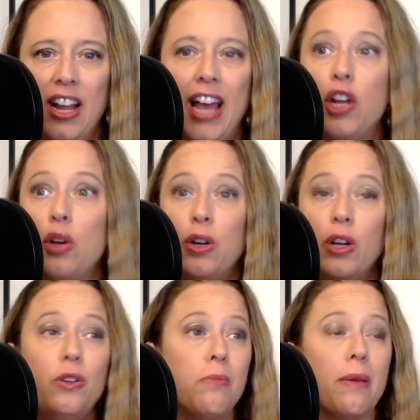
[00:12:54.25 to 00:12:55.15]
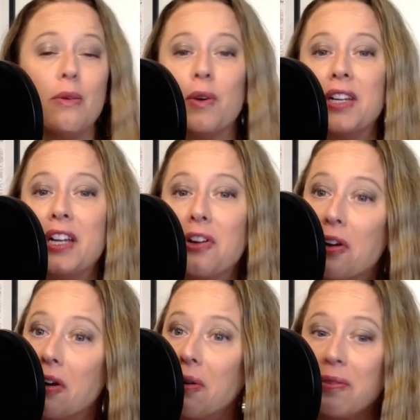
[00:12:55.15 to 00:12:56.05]
And who knows, maybe one day you're
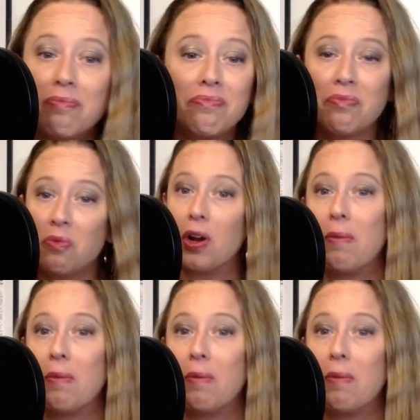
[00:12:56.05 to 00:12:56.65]
going to want